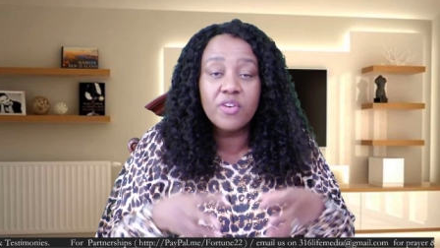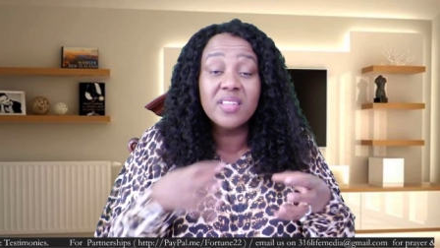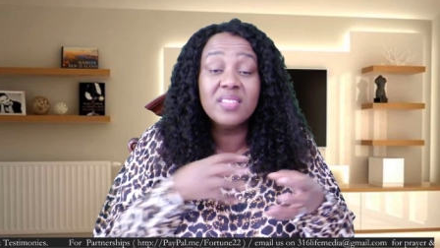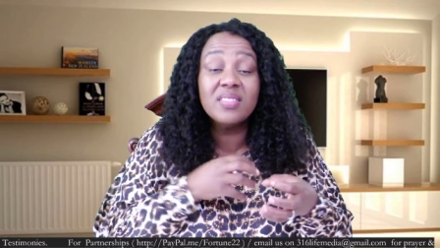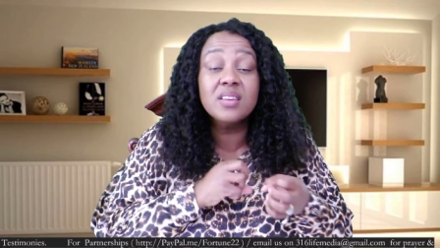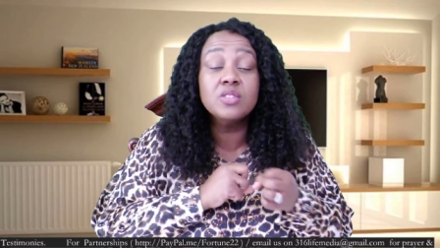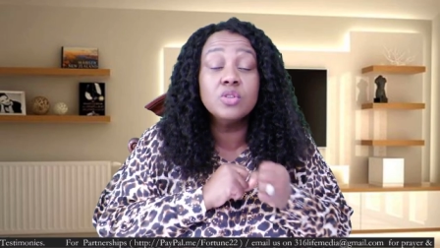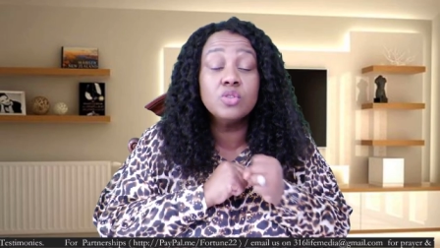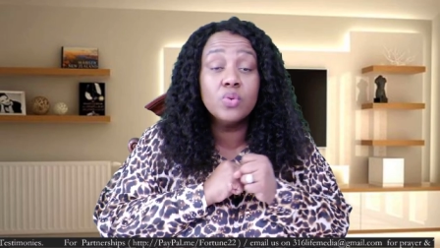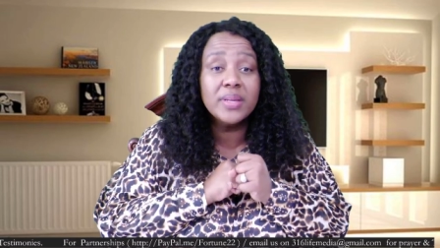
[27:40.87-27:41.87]
for the things
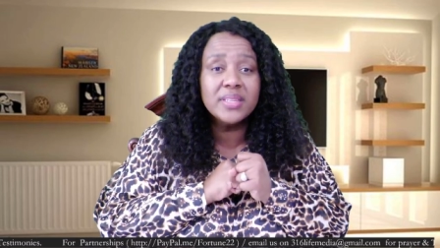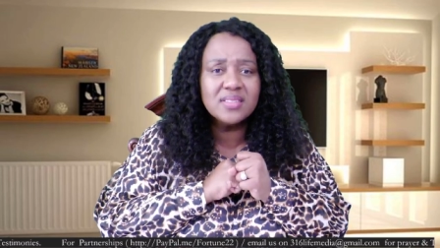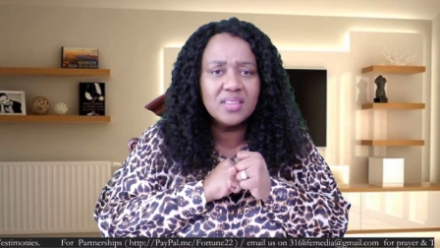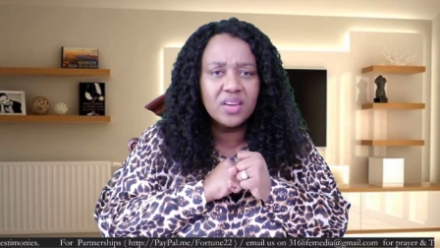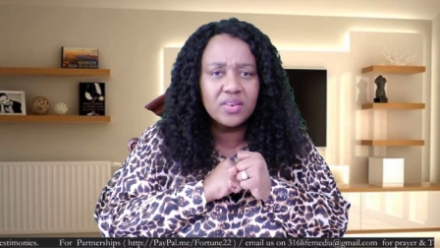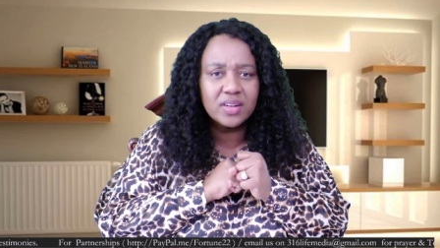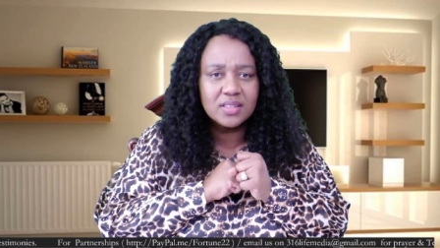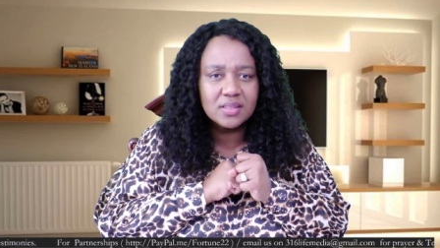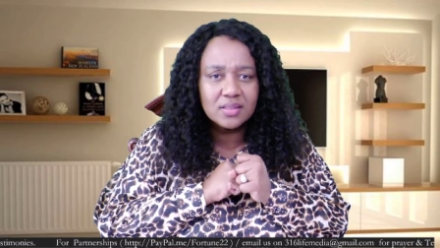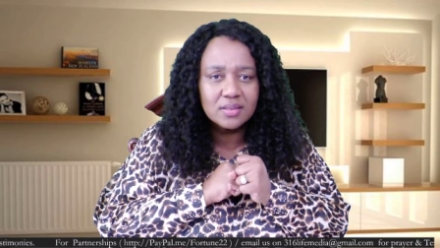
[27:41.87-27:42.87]
you do in
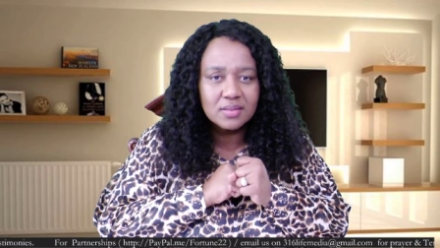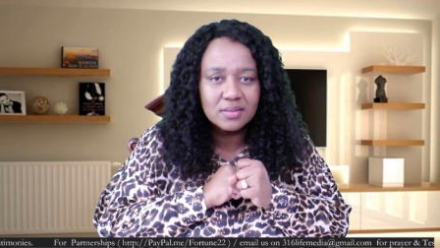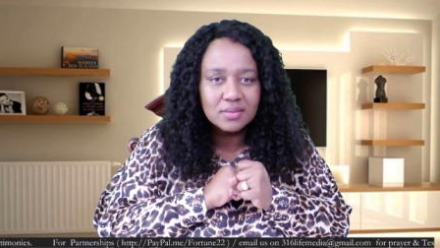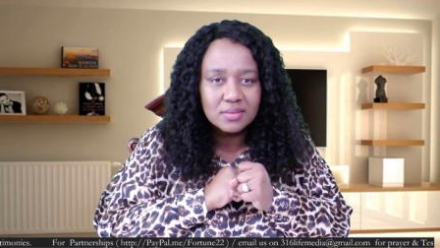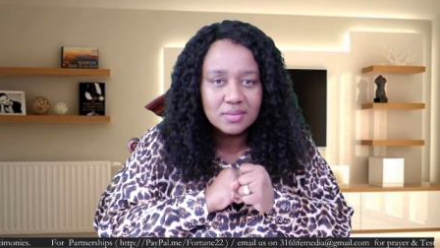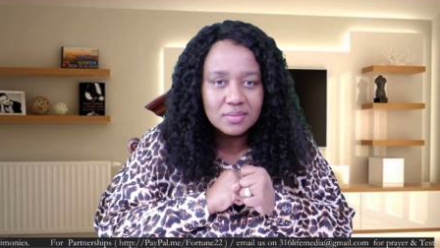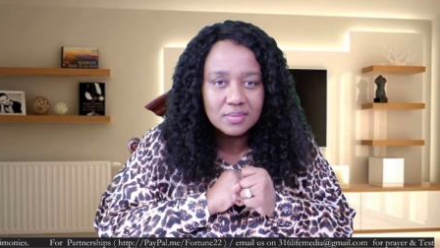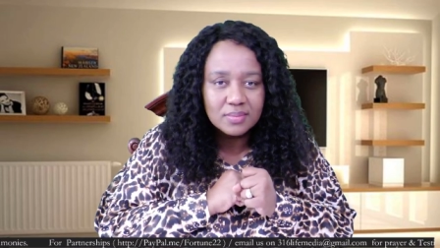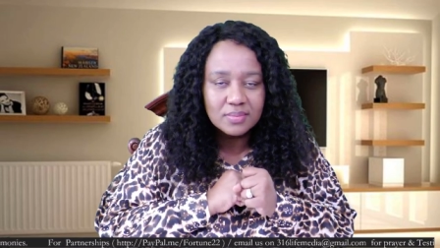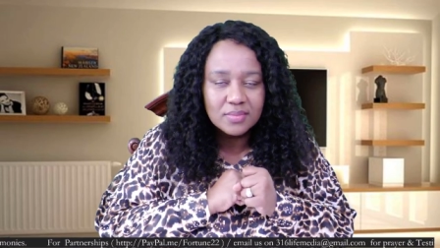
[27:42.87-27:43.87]
secret.
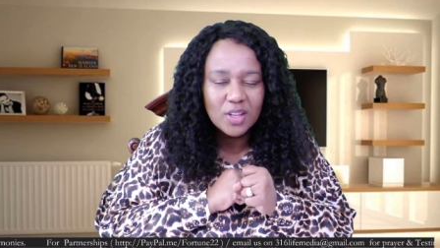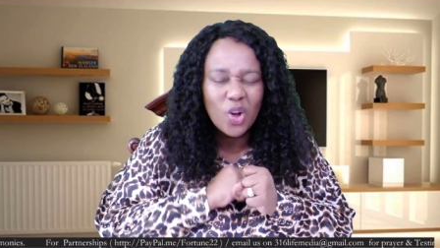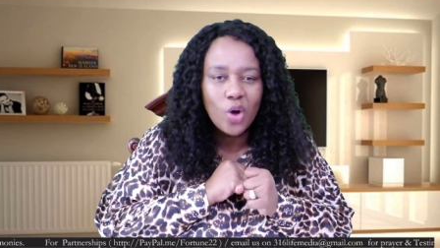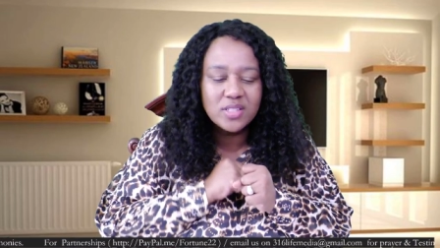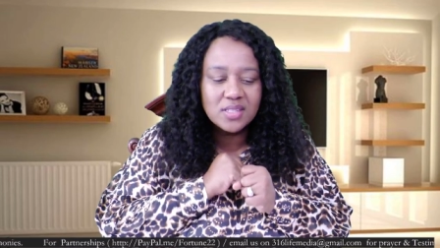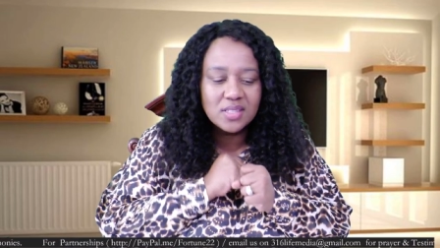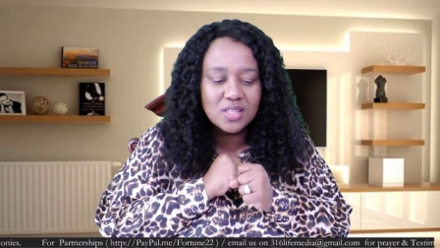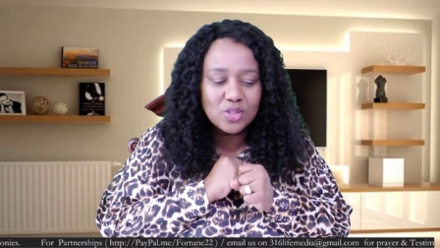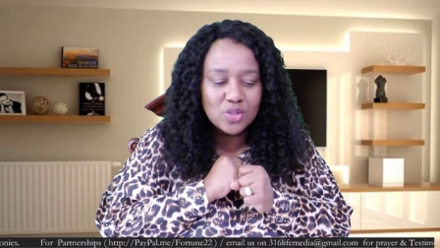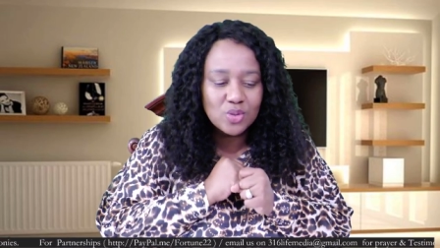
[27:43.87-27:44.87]
God
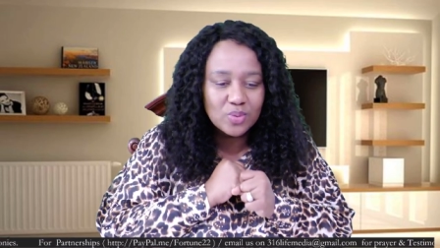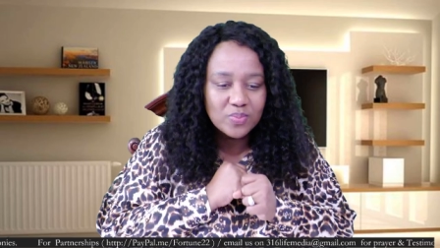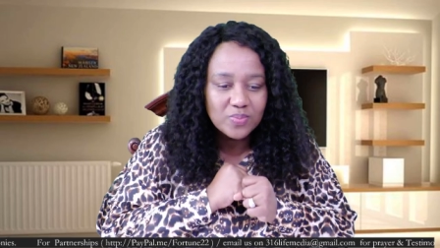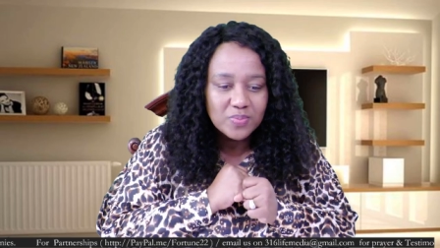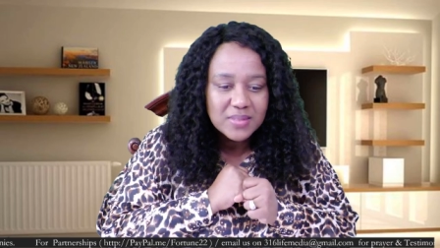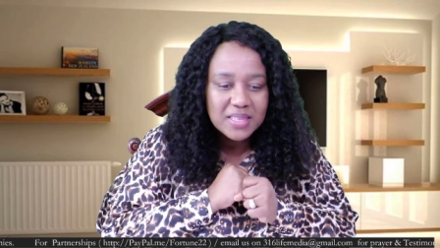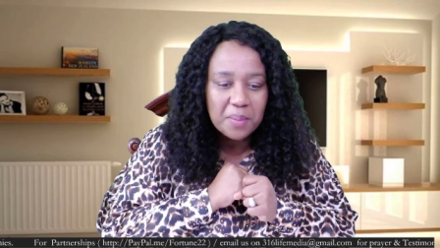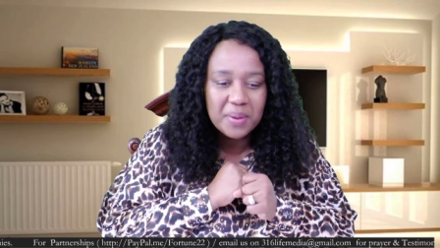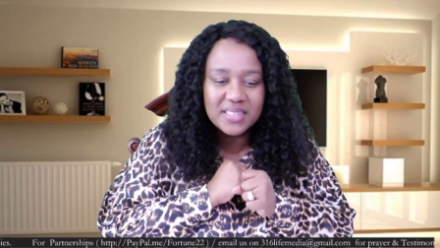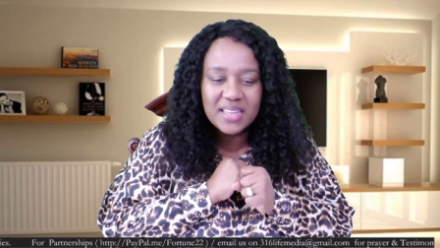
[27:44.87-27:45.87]
sees you.
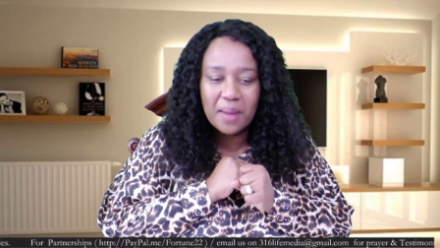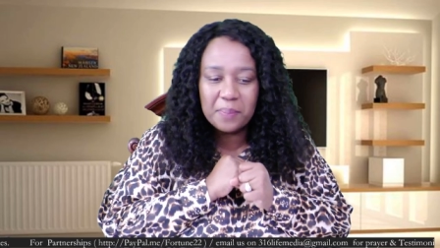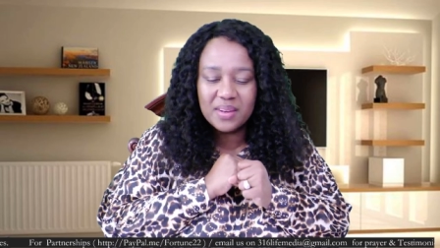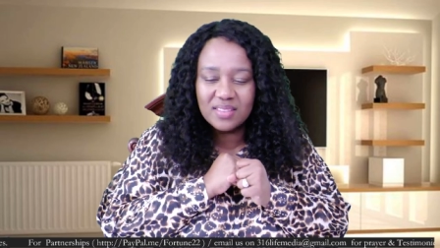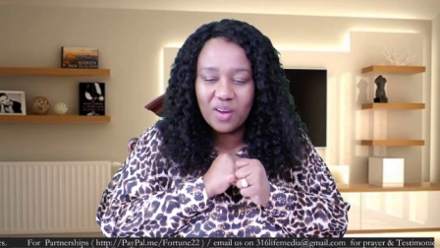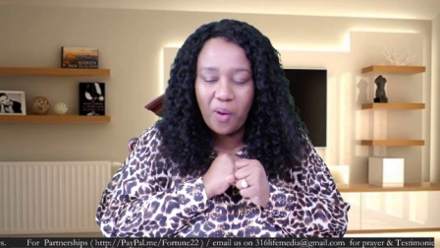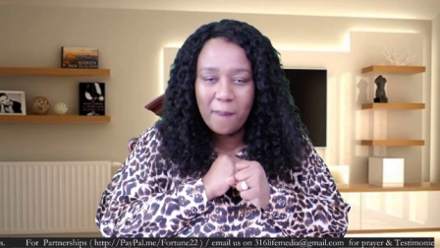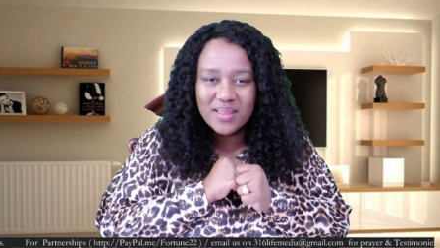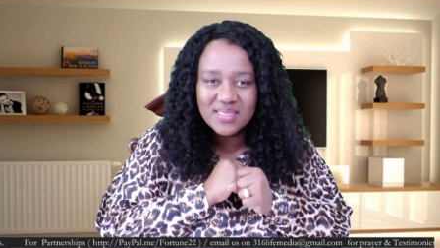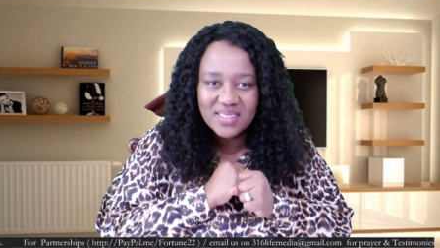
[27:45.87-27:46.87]
Somebody type it in the
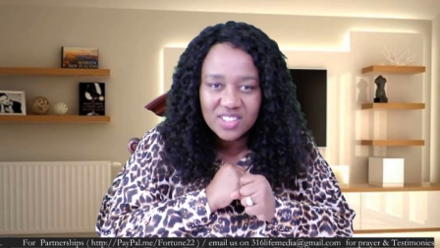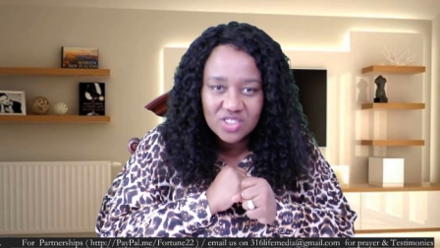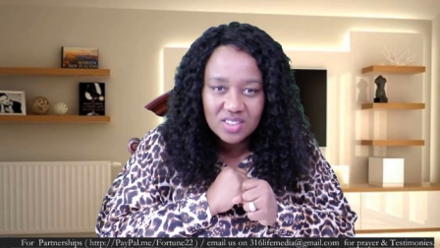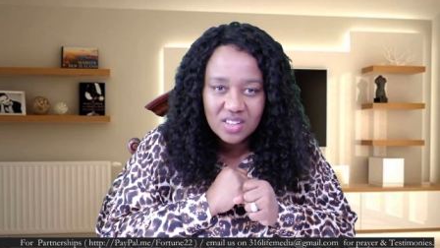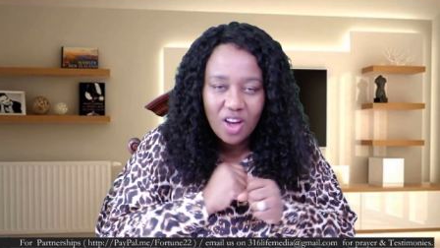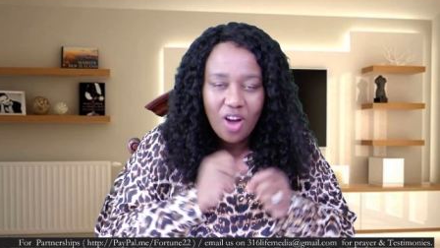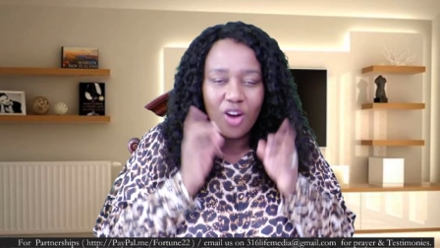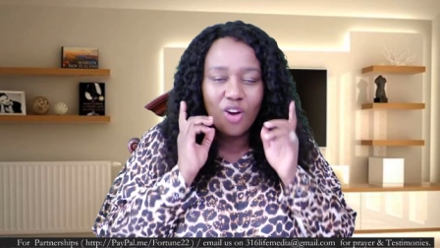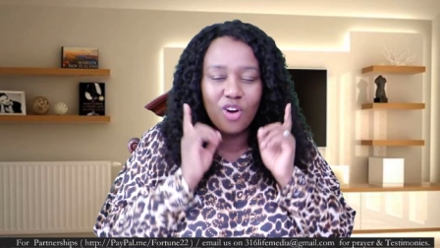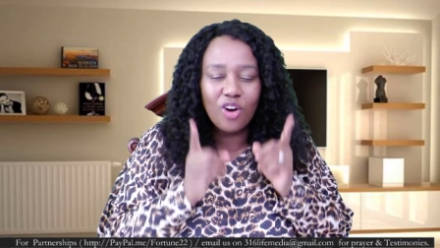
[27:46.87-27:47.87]
comment section.
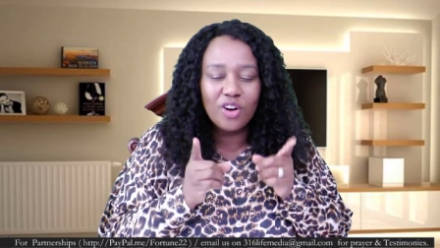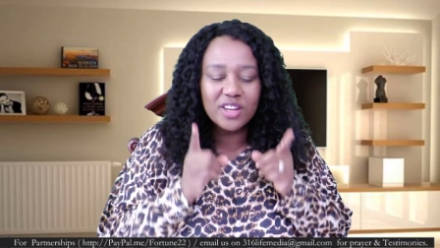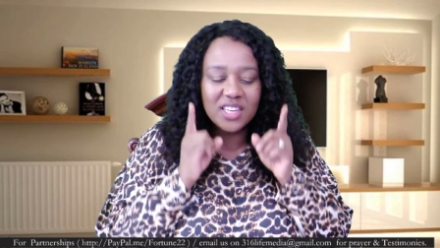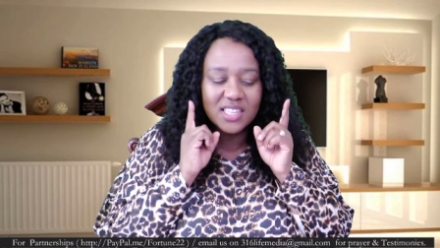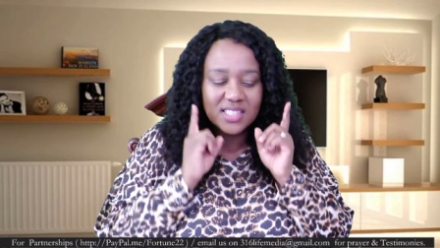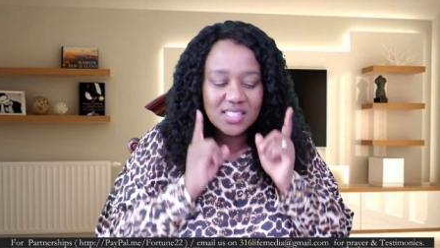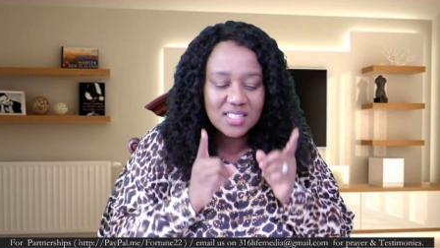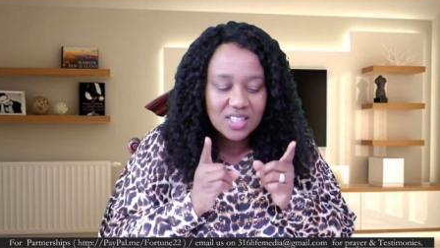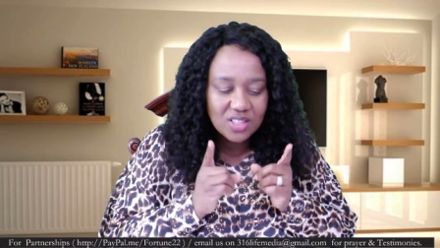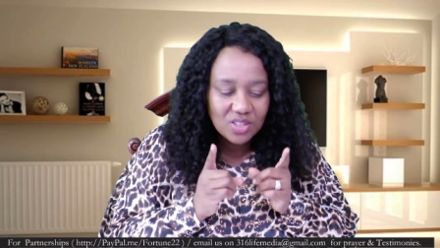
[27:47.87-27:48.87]
God is
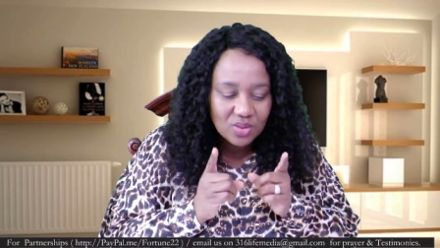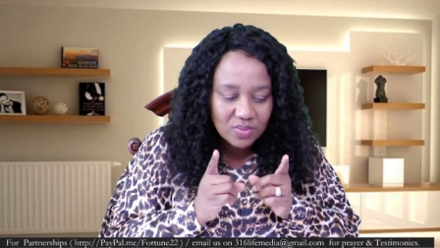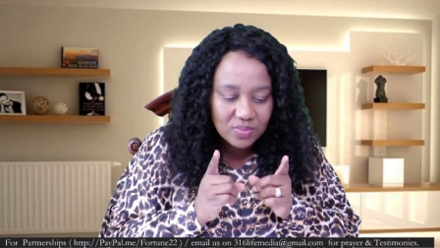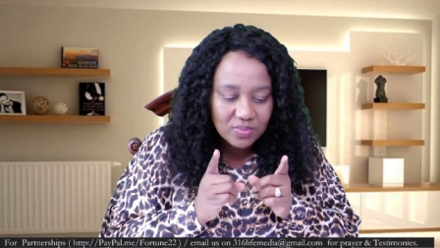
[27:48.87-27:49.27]
seeing you.